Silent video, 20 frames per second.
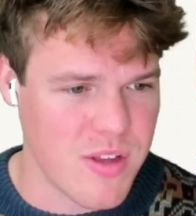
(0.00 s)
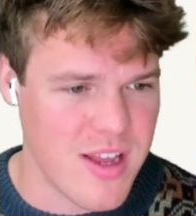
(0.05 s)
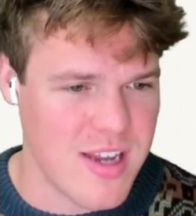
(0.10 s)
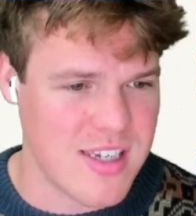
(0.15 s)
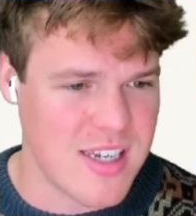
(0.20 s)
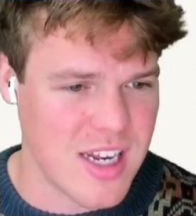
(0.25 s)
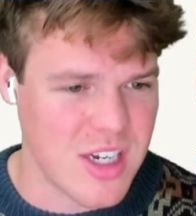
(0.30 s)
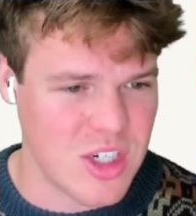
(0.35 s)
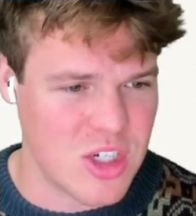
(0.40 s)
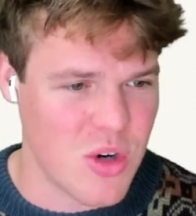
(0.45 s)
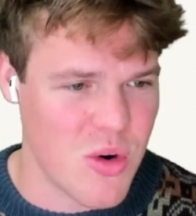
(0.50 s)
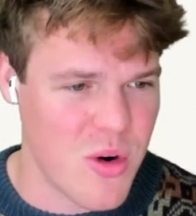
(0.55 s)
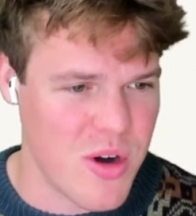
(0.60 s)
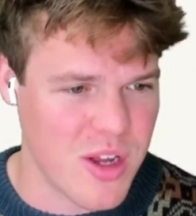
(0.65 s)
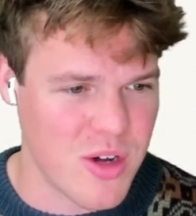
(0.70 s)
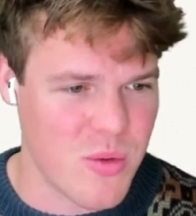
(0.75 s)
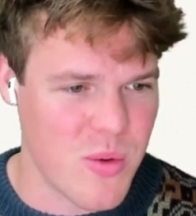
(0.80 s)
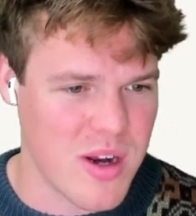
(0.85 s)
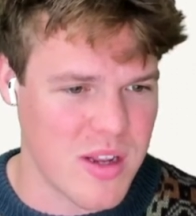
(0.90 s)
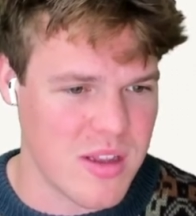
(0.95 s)
it's not showing it
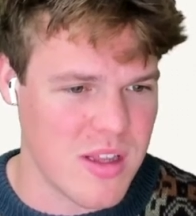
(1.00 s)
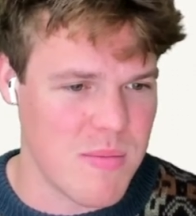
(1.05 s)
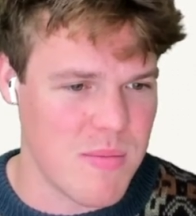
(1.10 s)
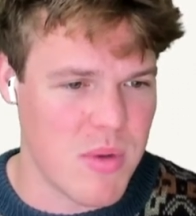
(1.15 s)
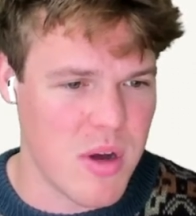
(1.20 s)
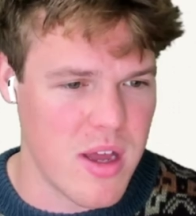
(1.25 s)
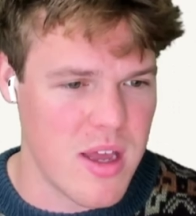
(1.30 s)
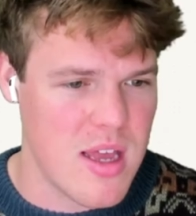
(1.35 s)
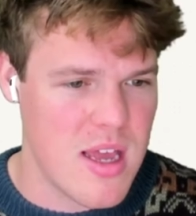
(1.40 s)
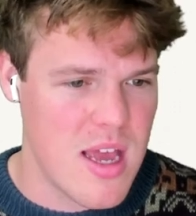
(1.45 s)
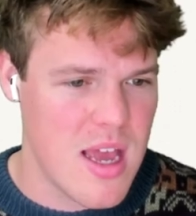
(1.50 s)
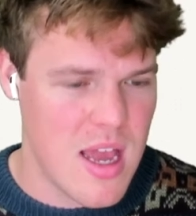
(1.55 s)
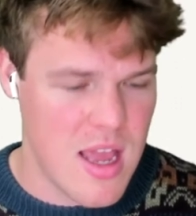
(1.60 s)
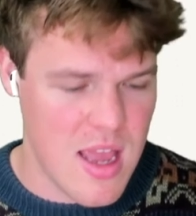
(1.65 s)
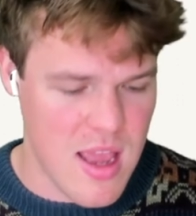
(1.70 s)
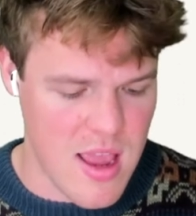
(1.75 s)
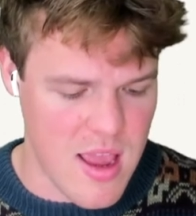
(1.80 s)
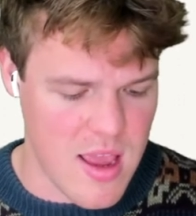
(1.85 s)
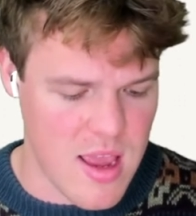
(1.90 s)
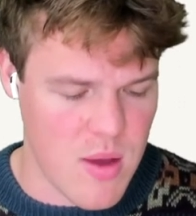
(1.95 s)
correctly, but
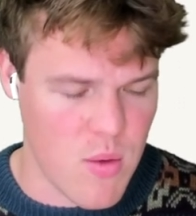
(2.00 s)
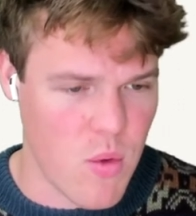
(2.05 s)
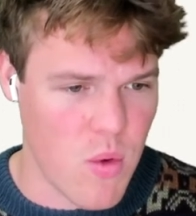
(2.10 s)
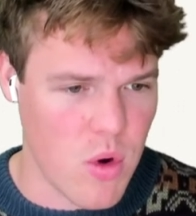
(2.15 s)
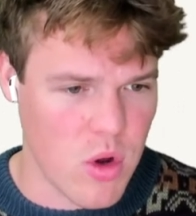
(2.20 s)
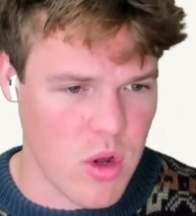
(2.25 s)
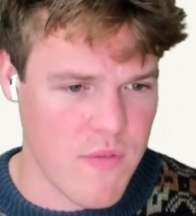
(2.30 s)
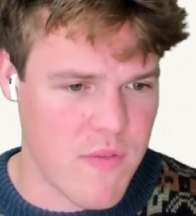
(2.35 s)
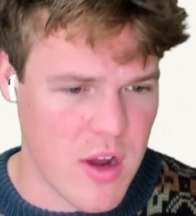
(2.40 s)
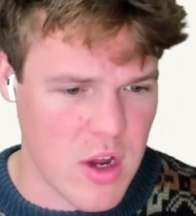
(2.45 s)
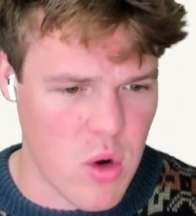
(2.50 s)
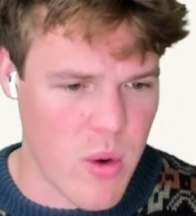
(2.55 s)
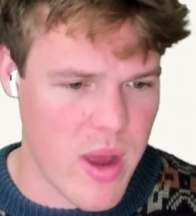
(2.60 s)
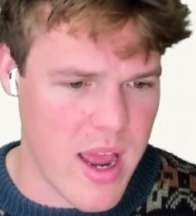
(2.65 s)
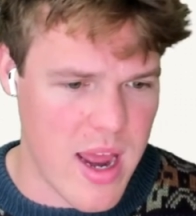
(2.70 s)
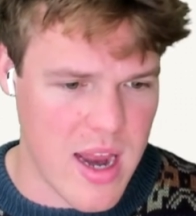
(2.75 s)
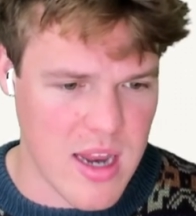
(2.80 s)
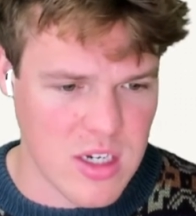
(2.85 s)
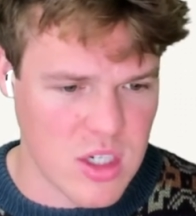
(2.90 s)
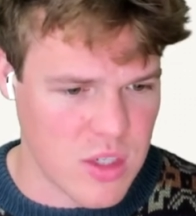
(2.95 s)
it, if I go
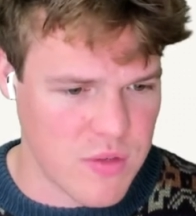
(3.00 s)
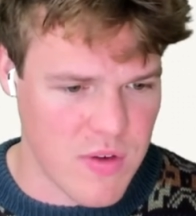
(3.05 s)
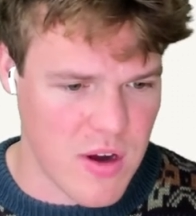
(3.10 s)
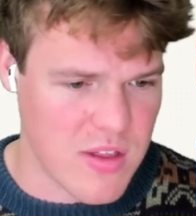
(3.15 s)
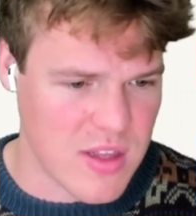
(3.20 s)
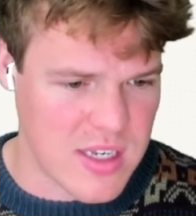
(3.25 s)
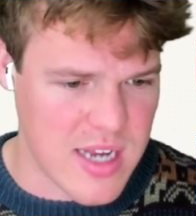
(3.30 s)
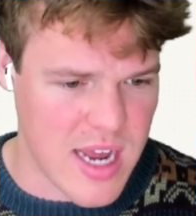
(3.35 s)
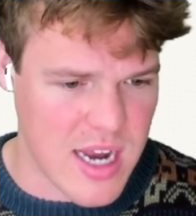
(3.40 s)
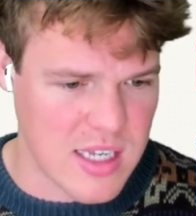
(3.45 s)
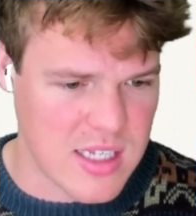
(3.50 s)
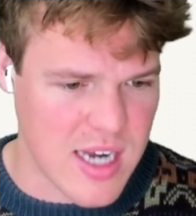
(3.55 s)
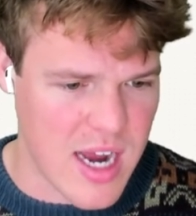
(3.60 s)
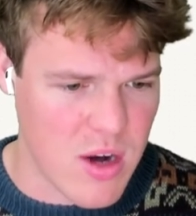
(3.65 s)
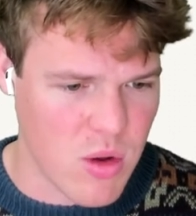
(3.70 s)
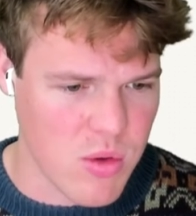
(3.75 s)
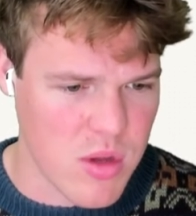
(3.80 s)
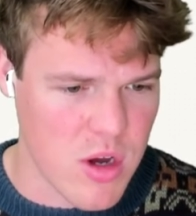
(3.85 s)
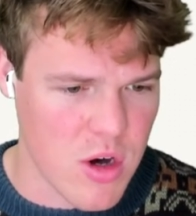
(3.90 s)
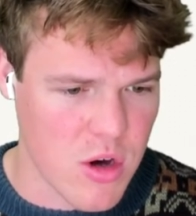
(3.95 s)
ahead and just find the data
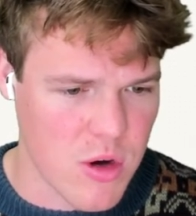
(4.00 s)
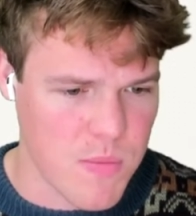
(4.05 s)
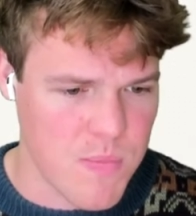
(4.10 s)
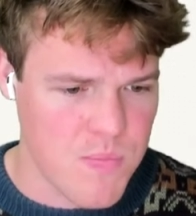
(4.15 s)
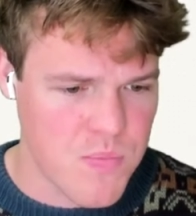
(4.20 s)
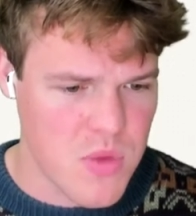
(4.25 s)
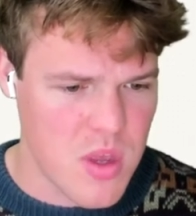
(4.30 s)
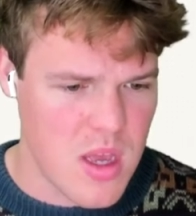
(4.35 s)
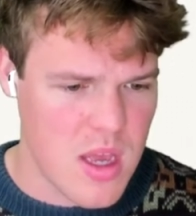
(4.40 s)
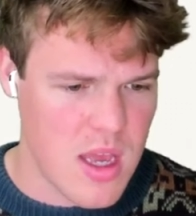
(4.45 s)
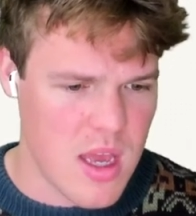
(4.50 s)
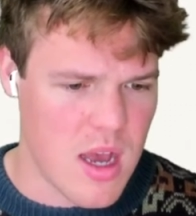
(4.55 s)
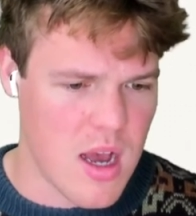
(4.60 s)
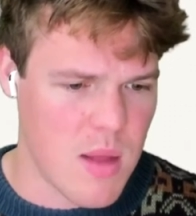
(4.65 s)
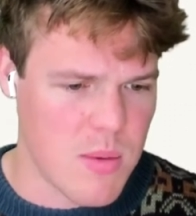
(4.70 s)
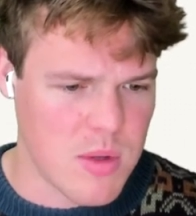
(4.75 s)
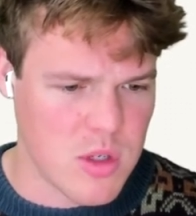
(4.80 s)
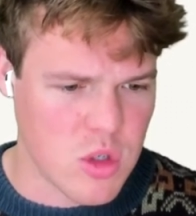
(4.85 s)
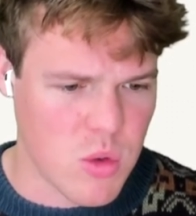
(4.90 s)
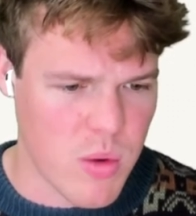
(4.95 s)
title here,
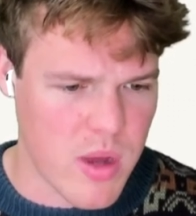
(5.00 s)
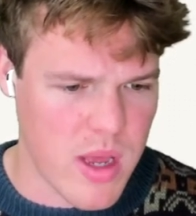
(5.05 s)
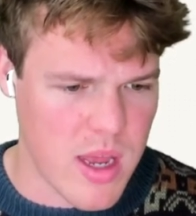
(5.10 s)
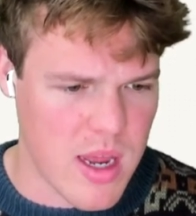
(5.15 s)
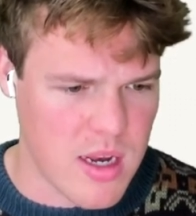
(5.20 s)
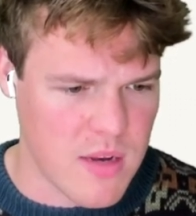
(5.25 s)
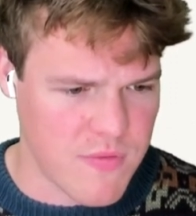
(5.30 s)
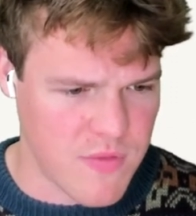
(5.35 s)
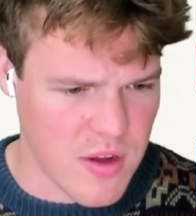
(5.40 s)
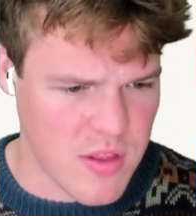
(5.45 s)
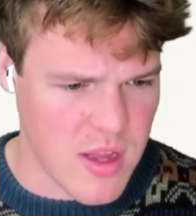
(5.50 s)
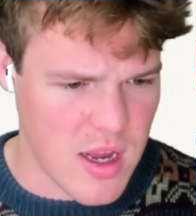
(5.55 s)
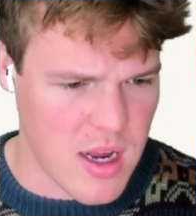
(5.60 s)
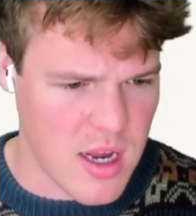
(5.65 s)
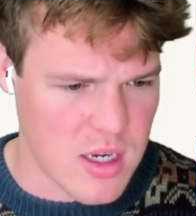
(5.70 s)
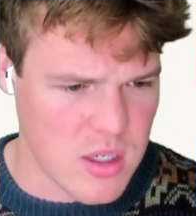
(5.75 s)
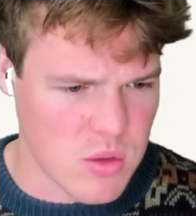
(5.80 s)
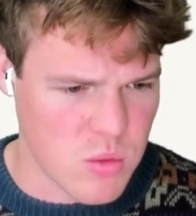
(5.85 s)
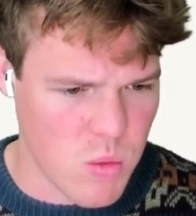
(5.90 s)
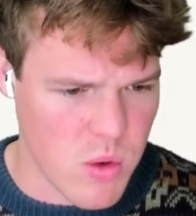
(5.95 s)
um, let's go ahead and find that
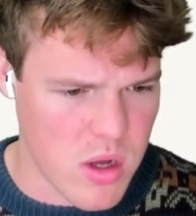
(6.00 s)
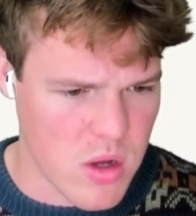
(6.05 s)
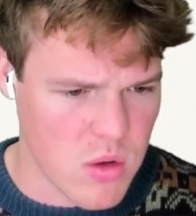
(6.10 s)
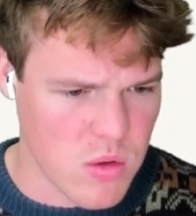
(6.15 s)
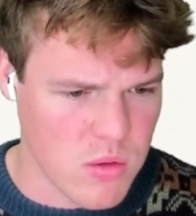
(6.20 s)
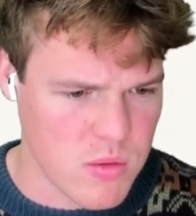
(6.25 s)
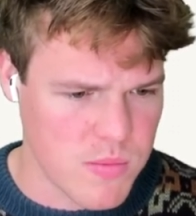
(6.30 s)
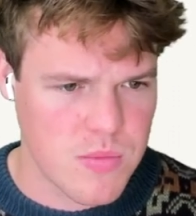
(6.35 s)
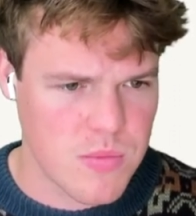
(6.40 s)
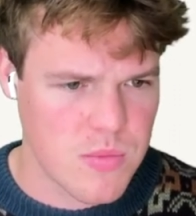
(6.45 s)
as well.